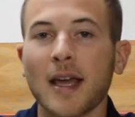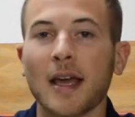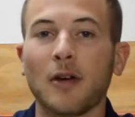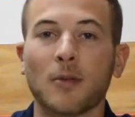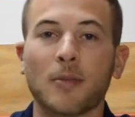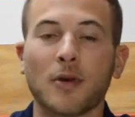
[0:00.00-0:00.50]

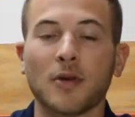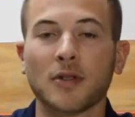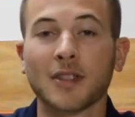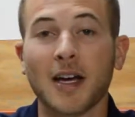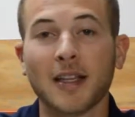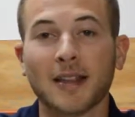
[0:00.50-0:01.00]
it'll
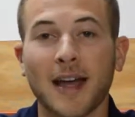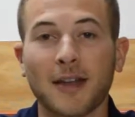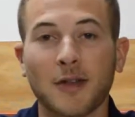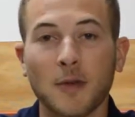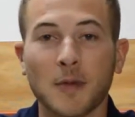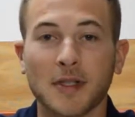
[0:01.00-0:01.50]
produce light that
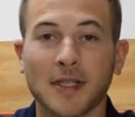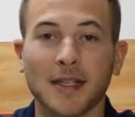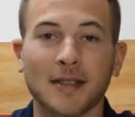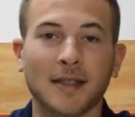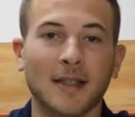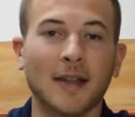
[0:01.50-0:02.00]
humans
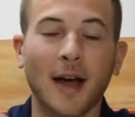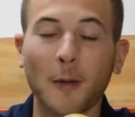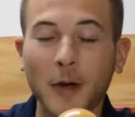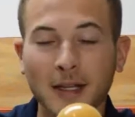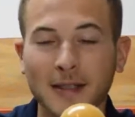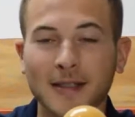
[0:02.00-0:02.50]
can see, that
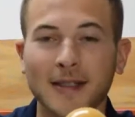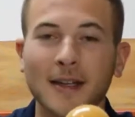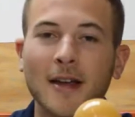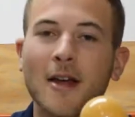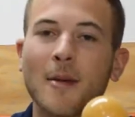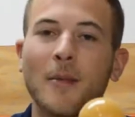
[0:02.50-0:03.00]
we can
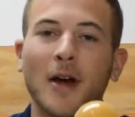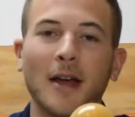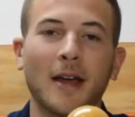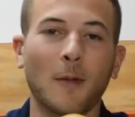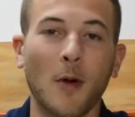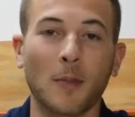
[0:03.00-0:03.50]
see, but
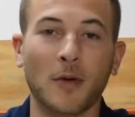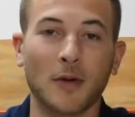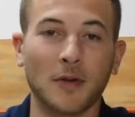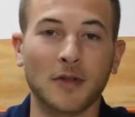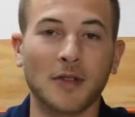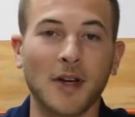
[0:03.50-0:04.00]
it won't
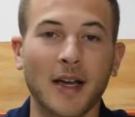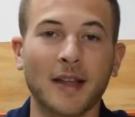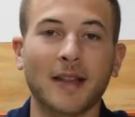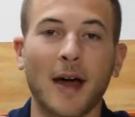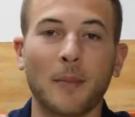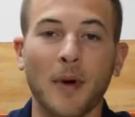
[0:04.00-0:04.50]
produce light
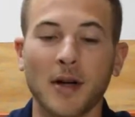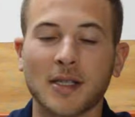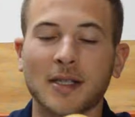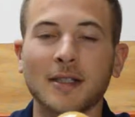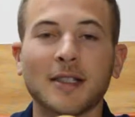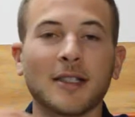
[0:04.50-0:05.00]
that
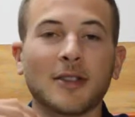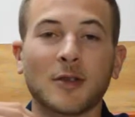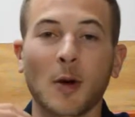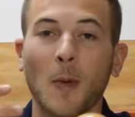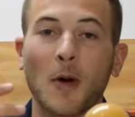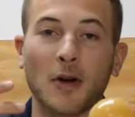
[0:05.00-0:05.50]
bugs can see, so
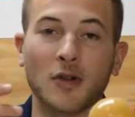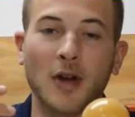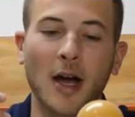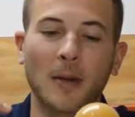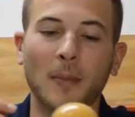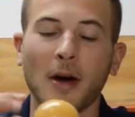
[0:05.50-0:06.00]
it won't
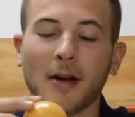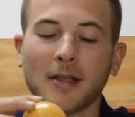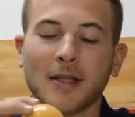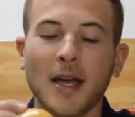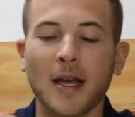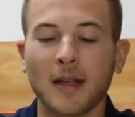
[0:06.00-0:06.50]
attract bugs.